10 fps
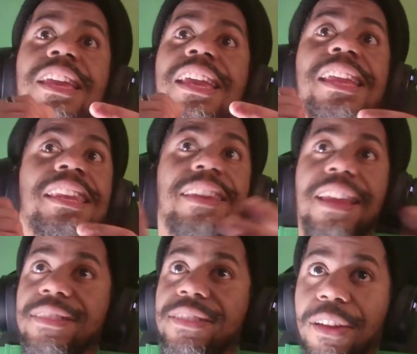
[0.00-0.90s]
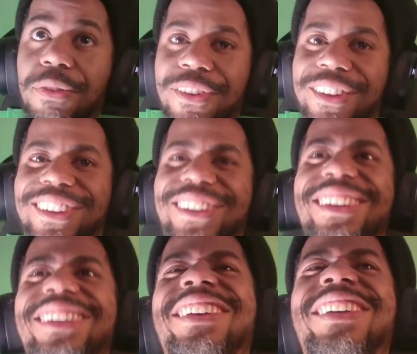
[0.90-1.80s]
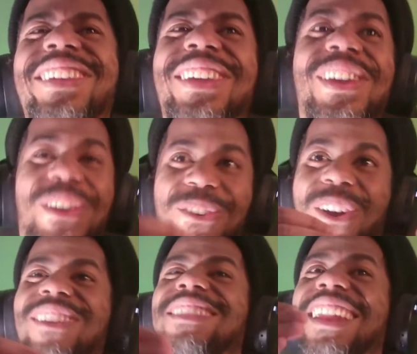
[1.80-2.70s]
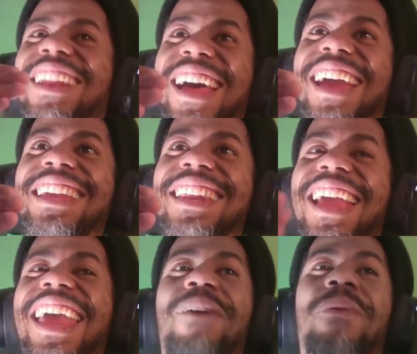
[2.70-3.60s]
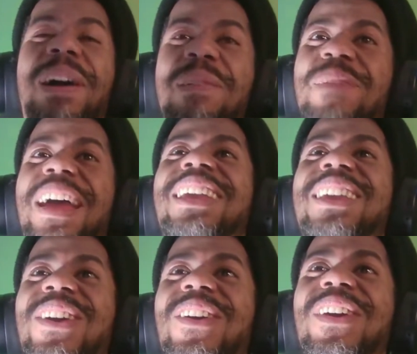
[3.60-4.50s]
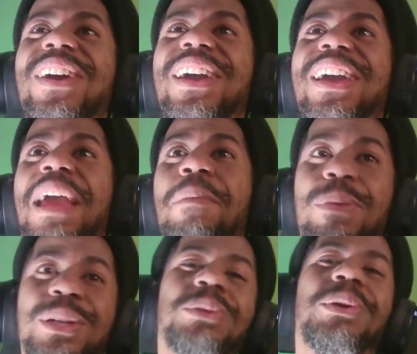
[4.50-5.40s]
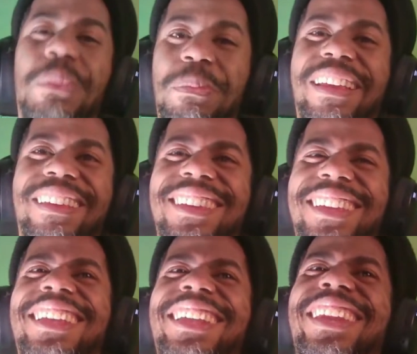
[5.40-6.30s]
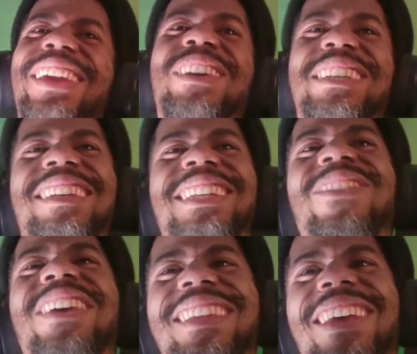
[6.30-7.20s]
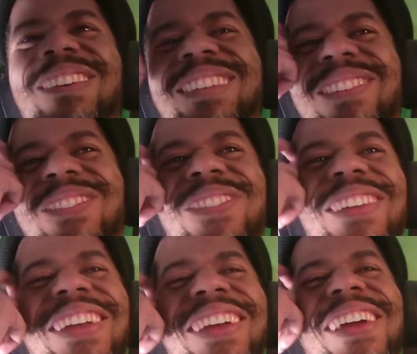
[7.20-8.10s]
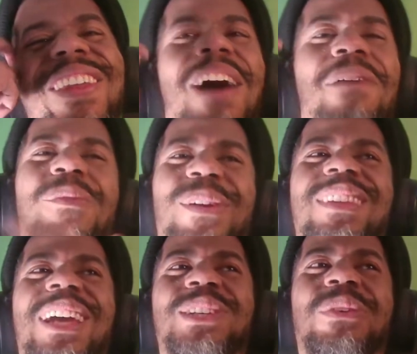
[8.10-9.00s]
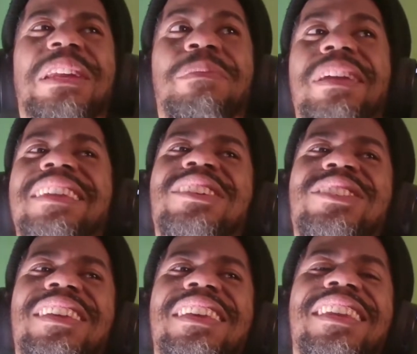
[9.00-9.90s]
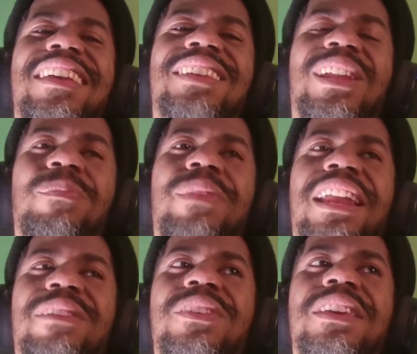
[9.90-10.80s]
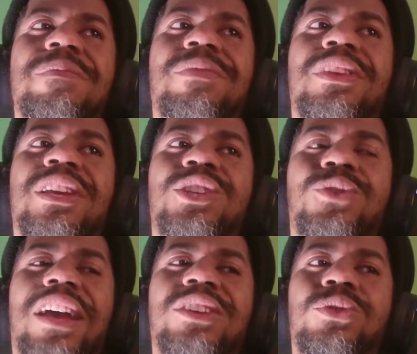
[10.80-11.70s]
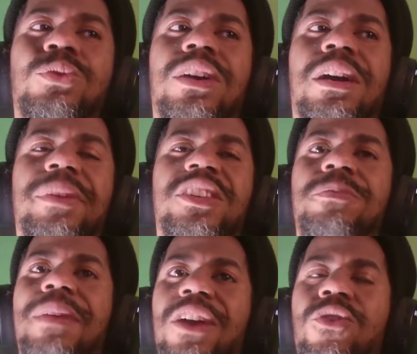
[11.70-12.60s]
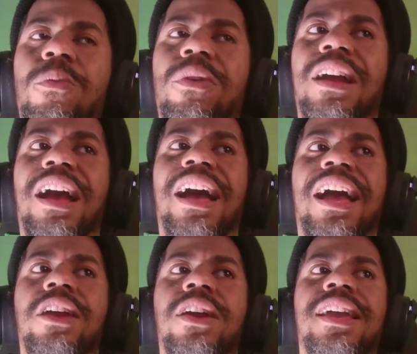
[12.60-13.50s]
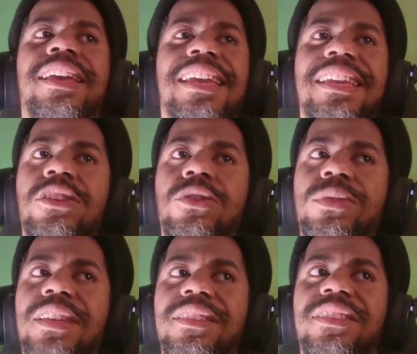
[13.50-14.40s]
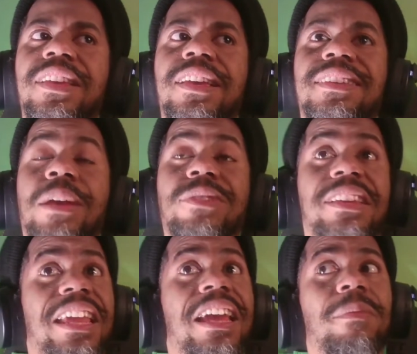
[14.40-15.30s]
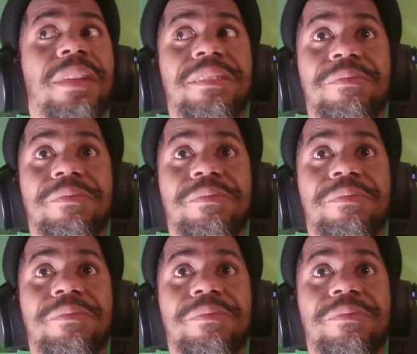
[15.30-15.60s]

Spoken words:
any of that stuff, you're crossing my line, and I will come back here and put you in your place. Which is essentially what he tells him. No, I'm over-exaggerating, but he did tell him that if he tries to expand Cobra Kai, get any new sensei, that was like, damn, like,